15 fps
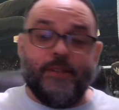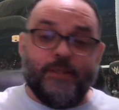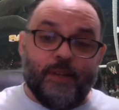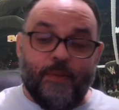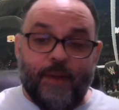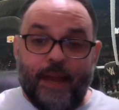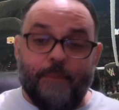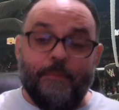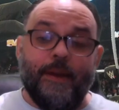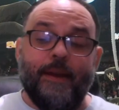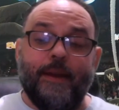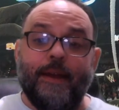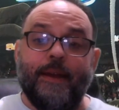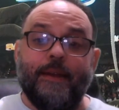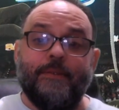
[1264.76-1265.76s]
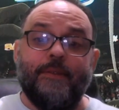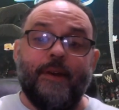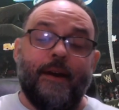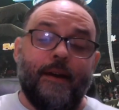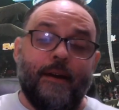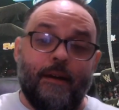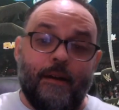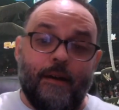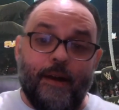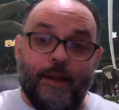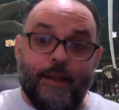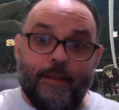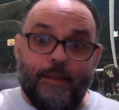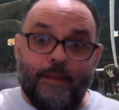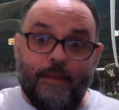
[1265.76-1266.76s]
Instagram and
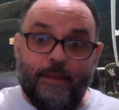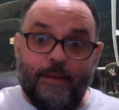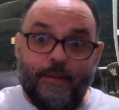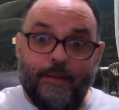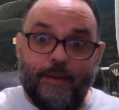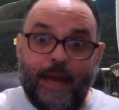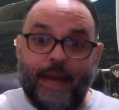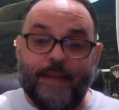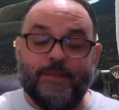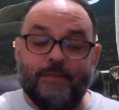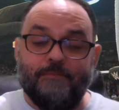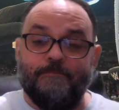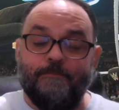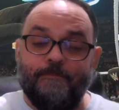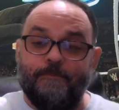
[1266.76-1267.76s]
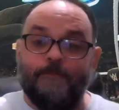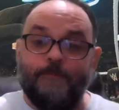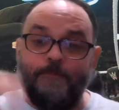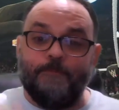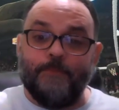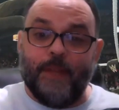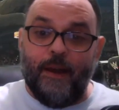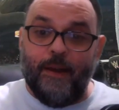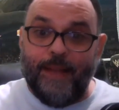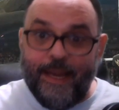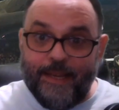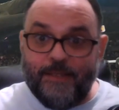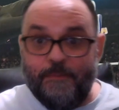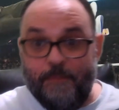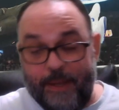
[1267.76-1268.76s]
on X, and
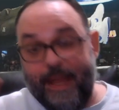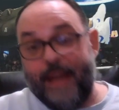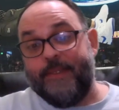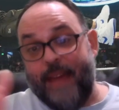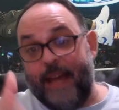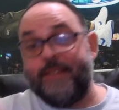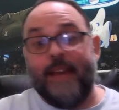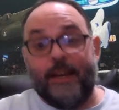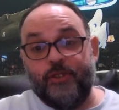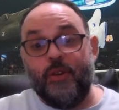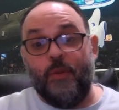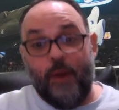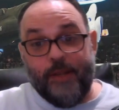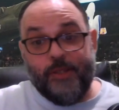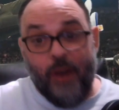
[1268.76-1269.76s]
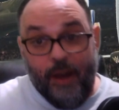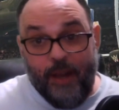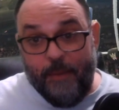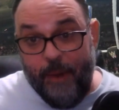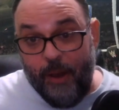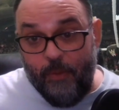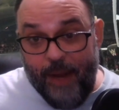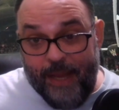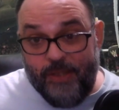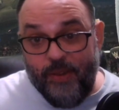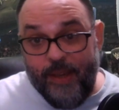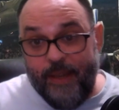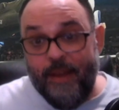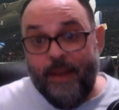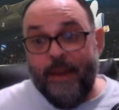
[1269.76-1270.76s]
that's actually where I talk about
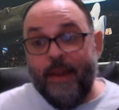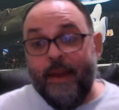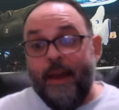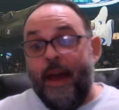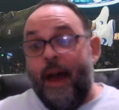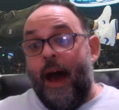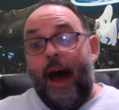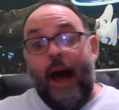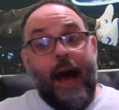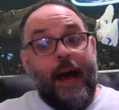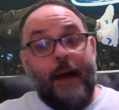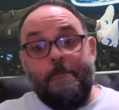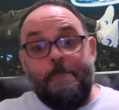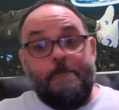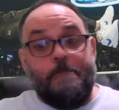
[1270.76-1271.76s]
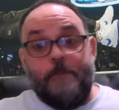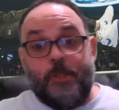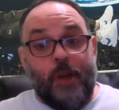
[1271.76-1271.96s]
wrestling. Yeah.